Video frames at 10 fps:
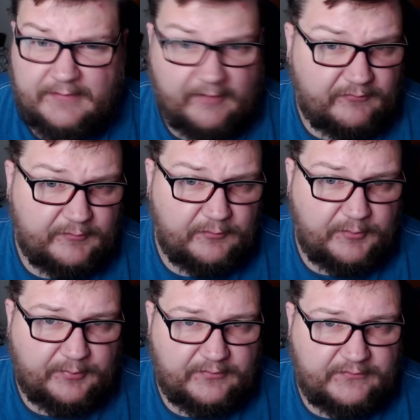Definitely
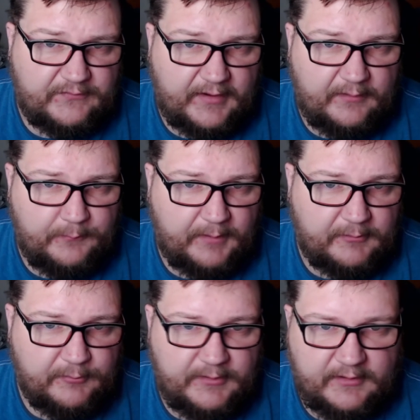would appreciate it. Maybe we can